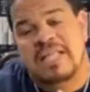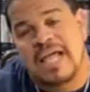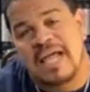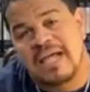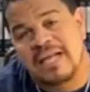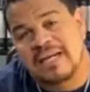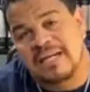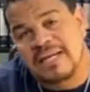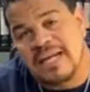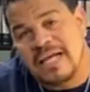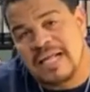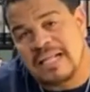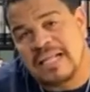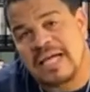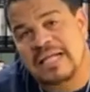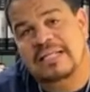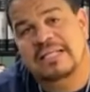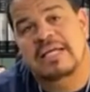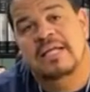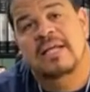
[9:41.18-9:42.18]
that they had
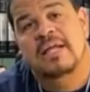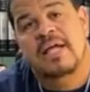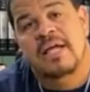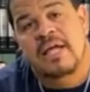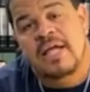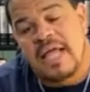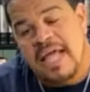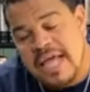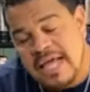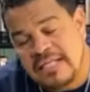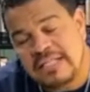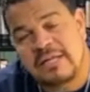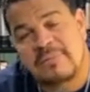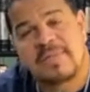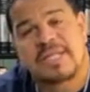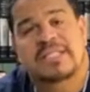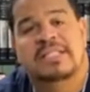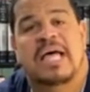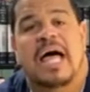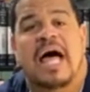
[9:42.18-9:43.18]
neglected
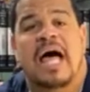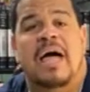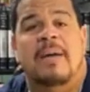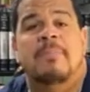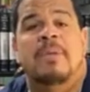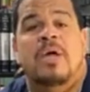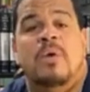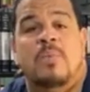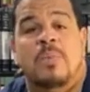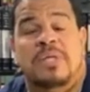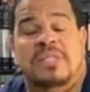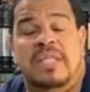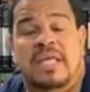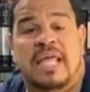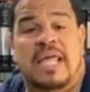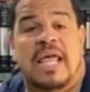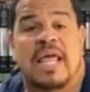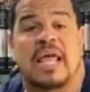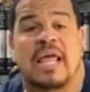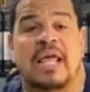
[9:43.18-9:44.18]
intimate time
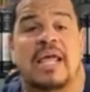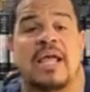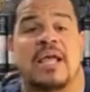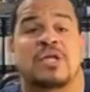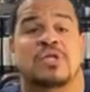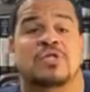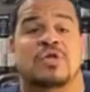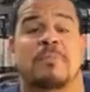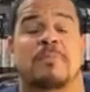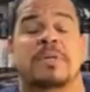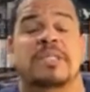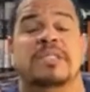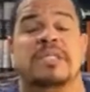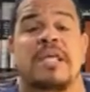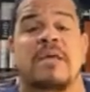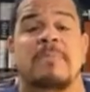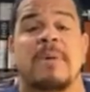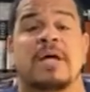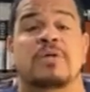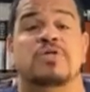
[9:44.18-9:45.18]
with the king, so
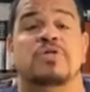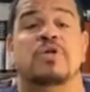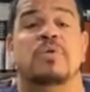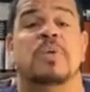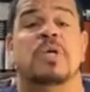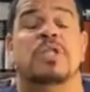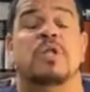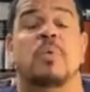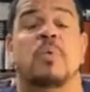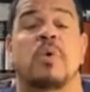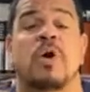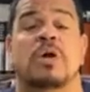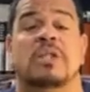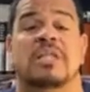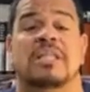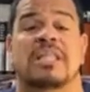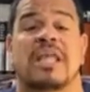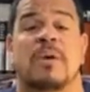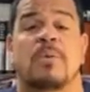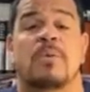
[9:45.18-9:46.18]
busy about doing the
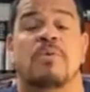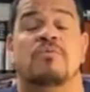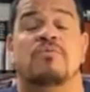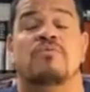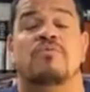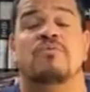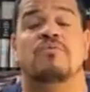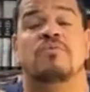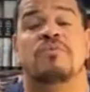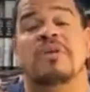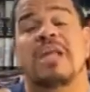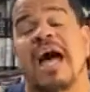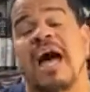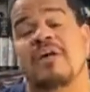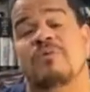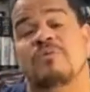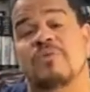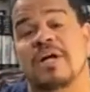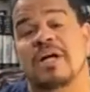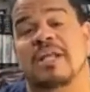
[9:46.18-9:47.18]
work that they were
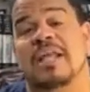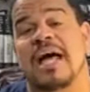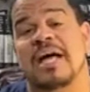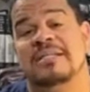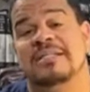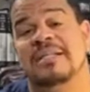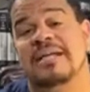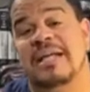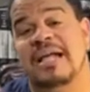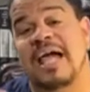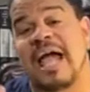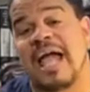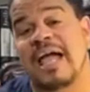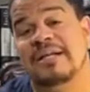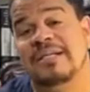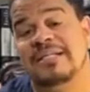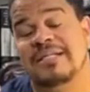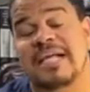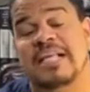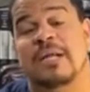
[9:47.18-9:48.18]
not realizing
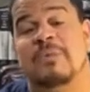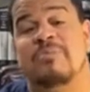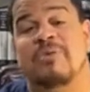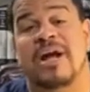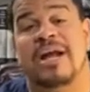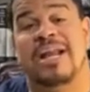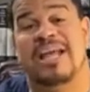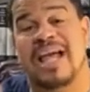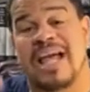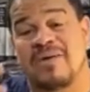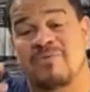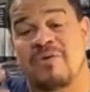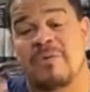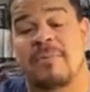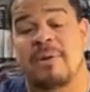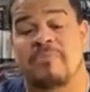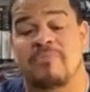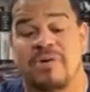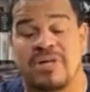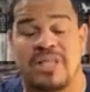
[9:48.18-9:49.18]
and celebrating
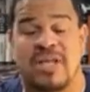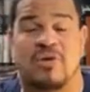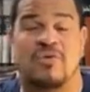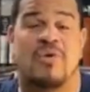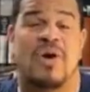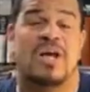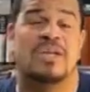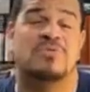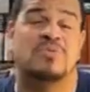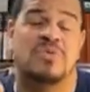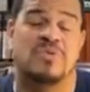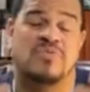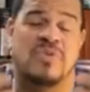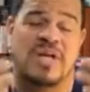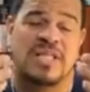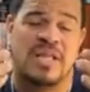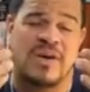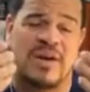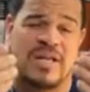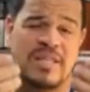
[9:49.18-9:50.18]
and remembering that Christ
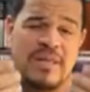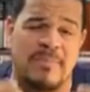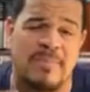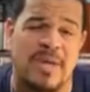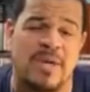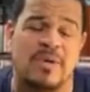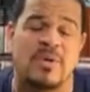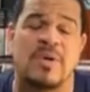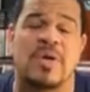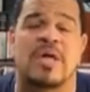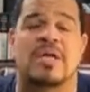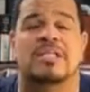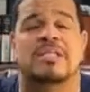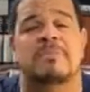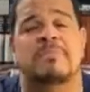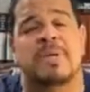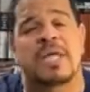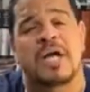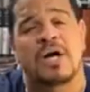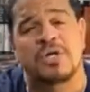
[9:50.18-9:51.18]
was right there in the middle,
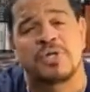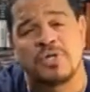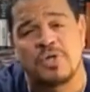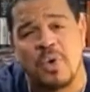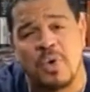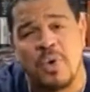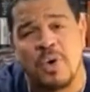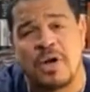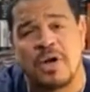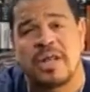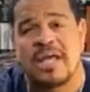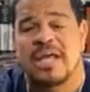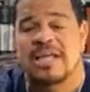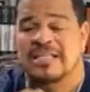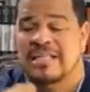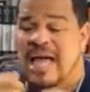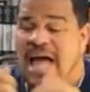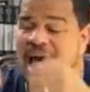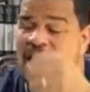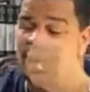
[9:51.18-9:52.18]
to be adored,
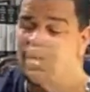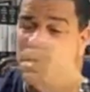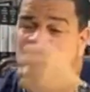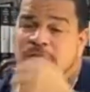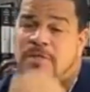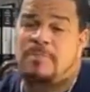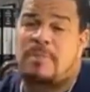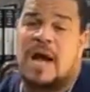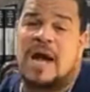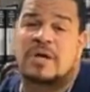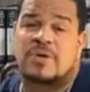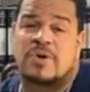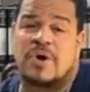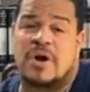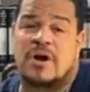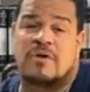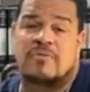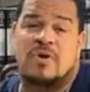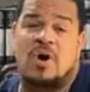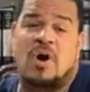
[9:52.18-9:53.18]
to have the
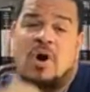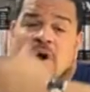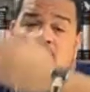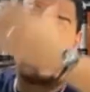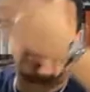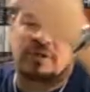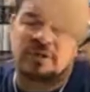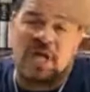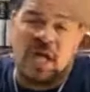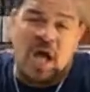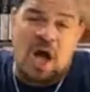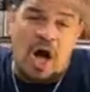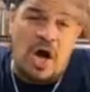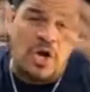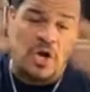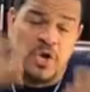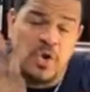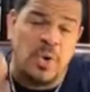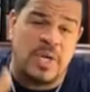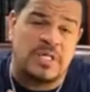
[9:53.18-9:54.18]
spikenard of our hearts
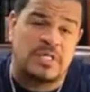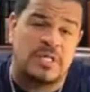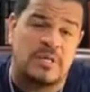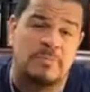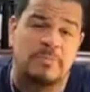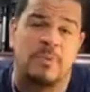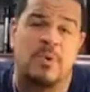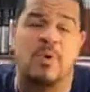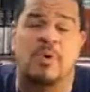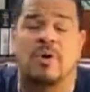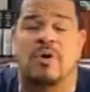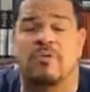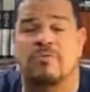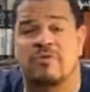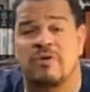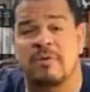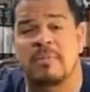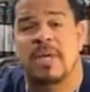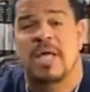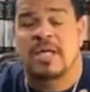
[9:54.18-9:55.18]
anointed, poured
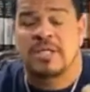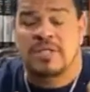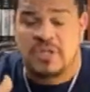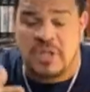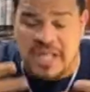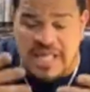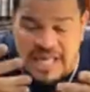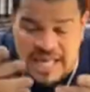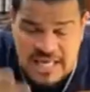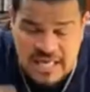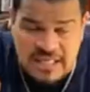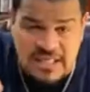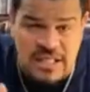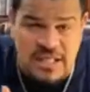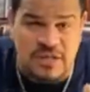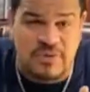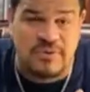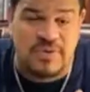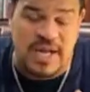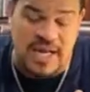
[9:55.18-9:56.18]
over him, to
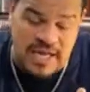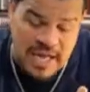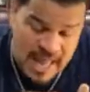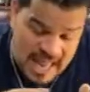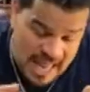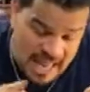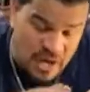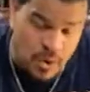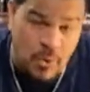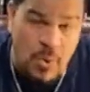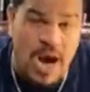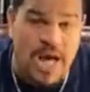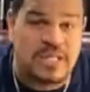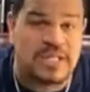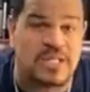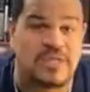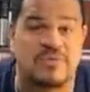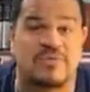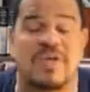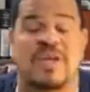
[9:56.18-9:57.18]
kiss his feet and to
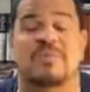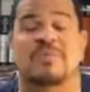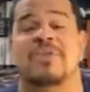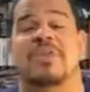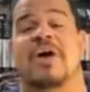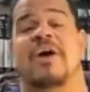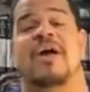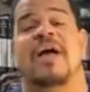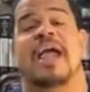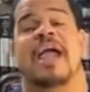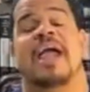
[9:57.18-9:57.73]
wash his feet with